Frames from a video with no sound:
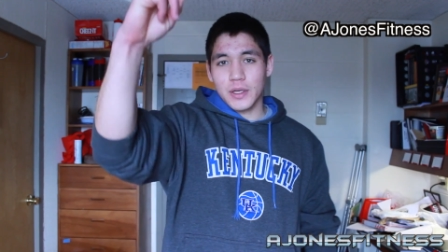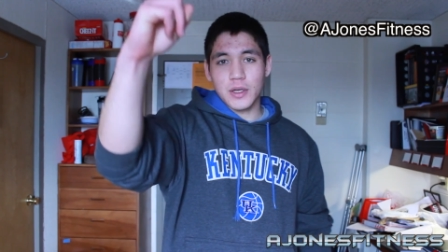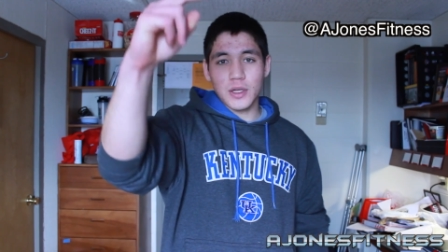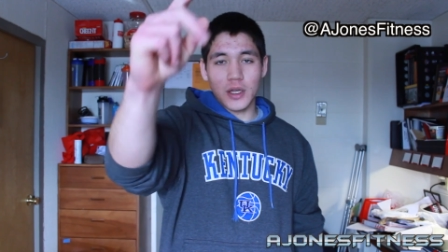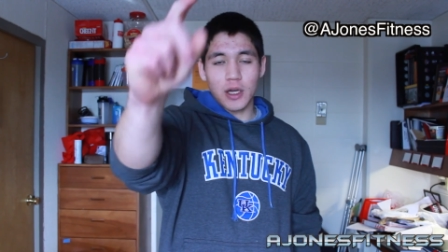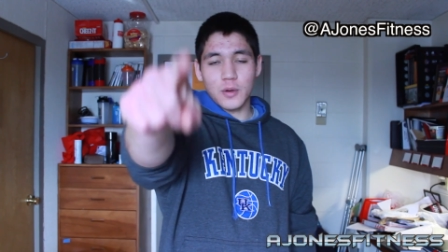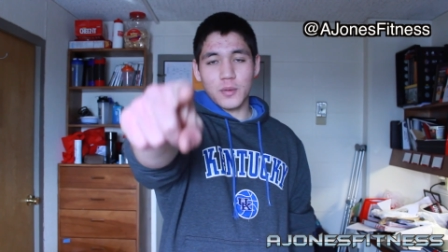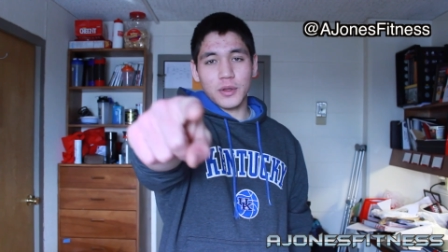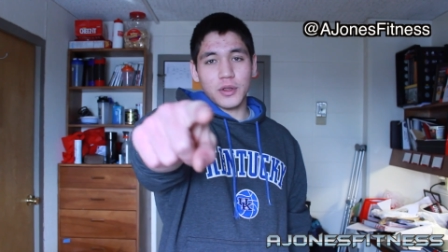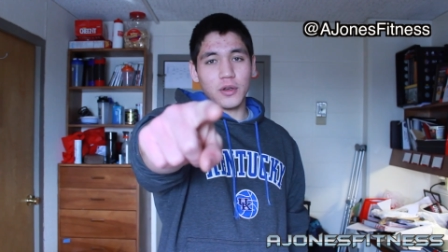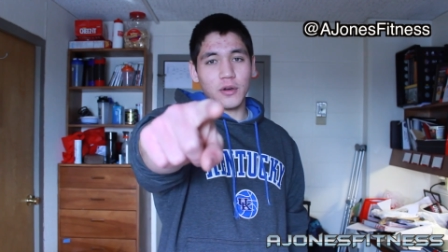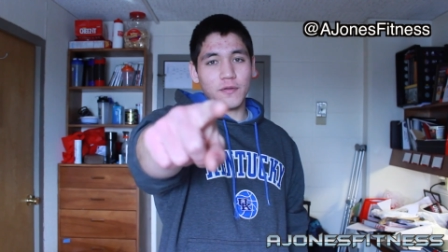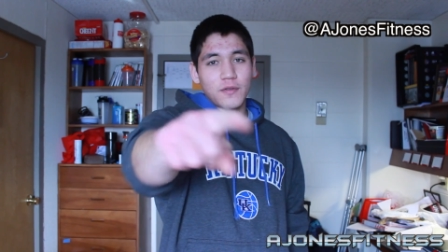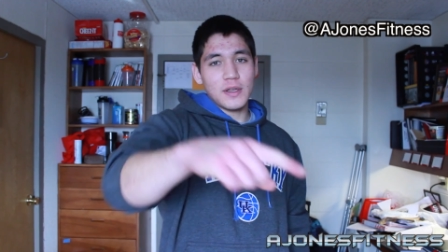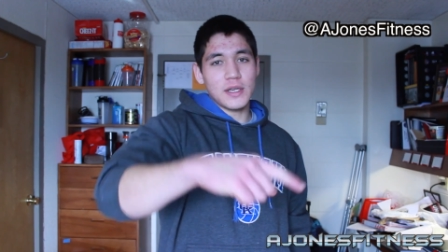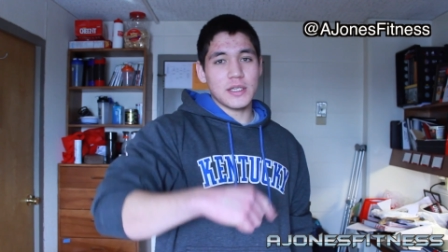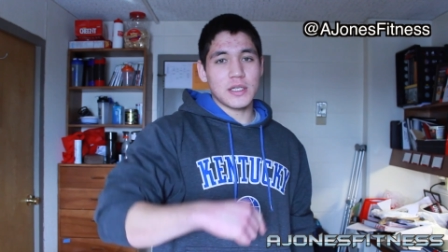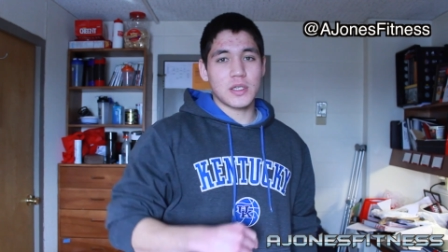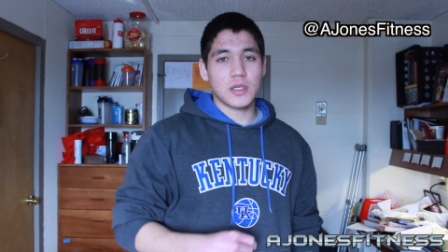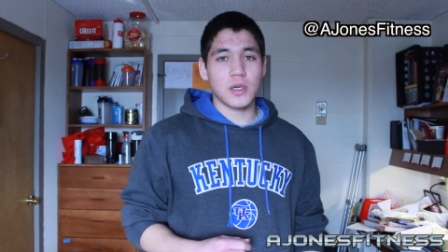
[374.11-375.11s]
Good luck with your
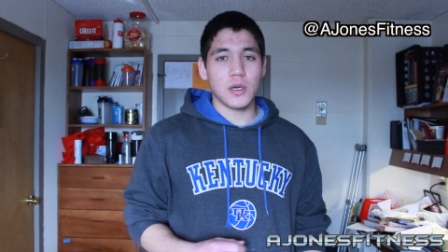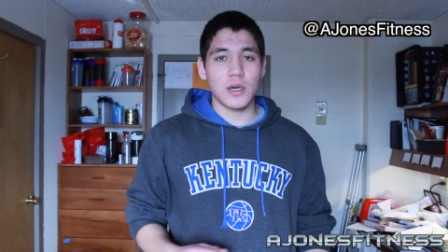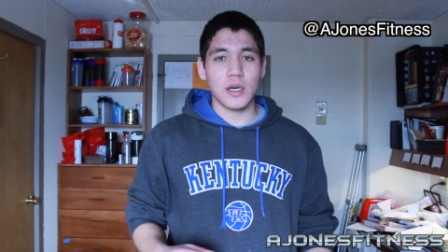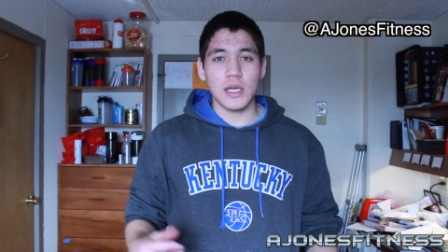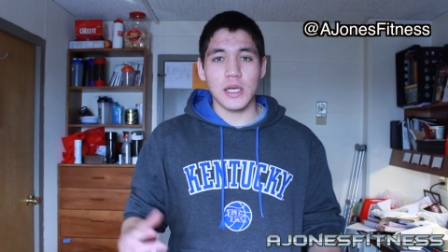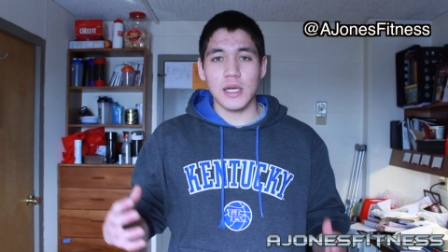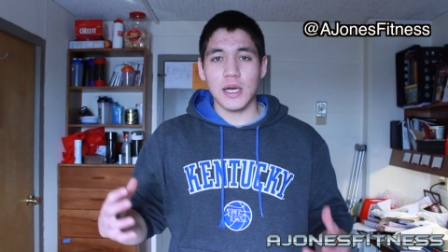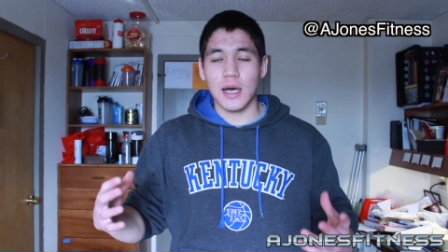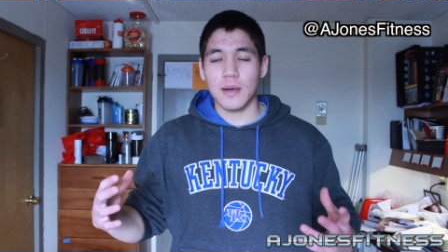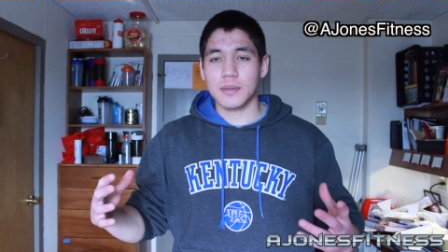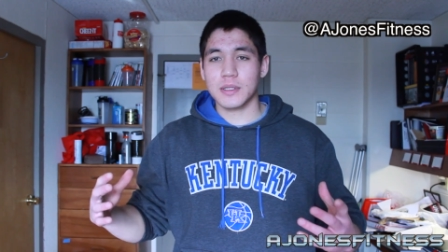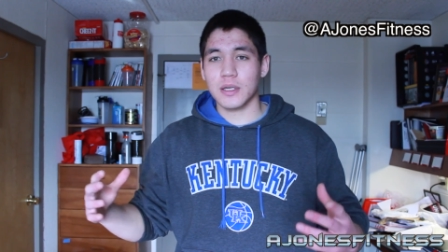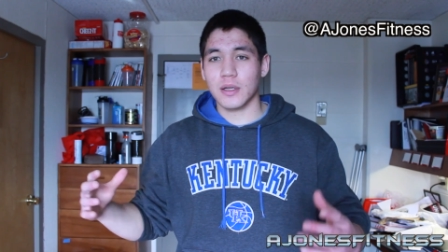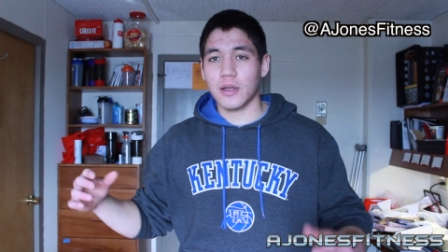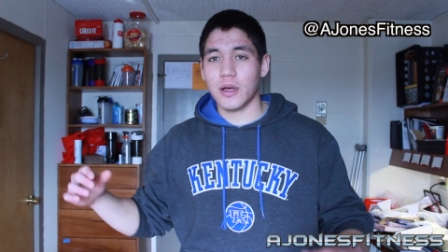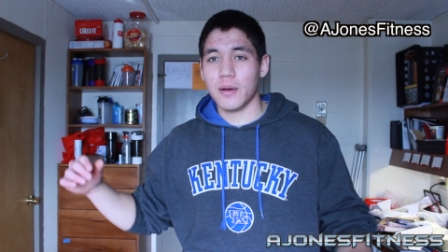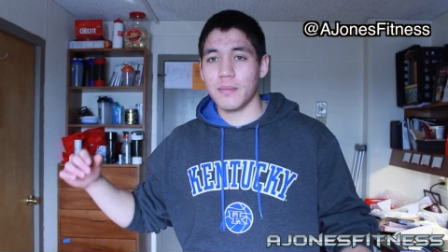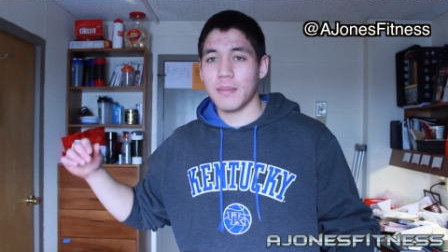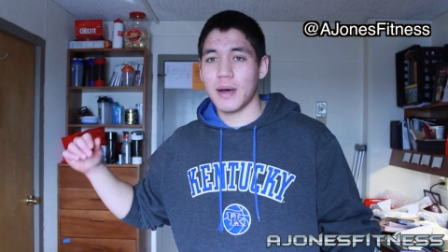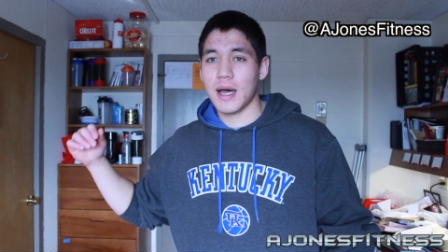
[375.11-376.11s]
fitness journey. I'm
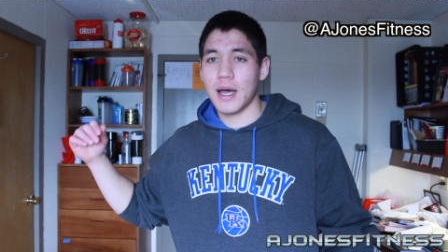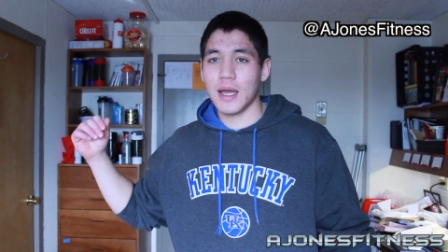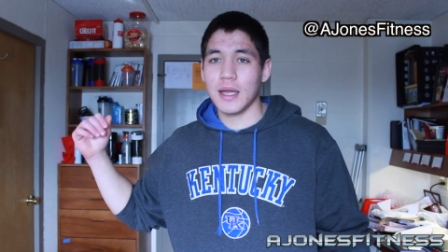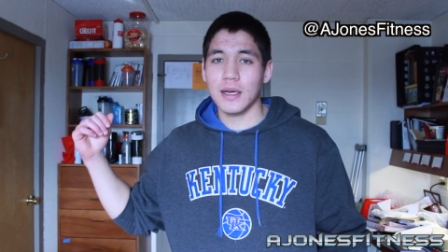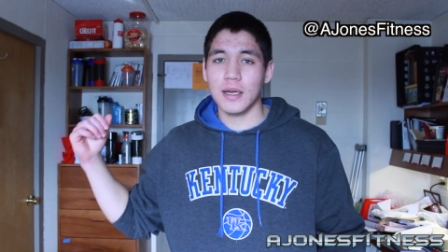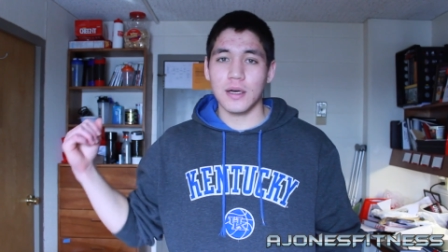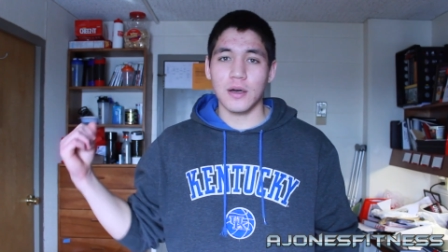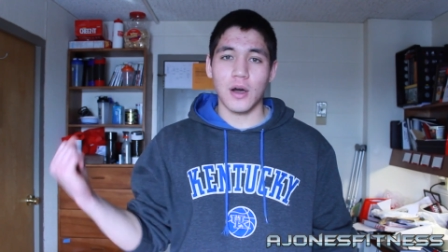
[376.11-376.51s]
still on mine.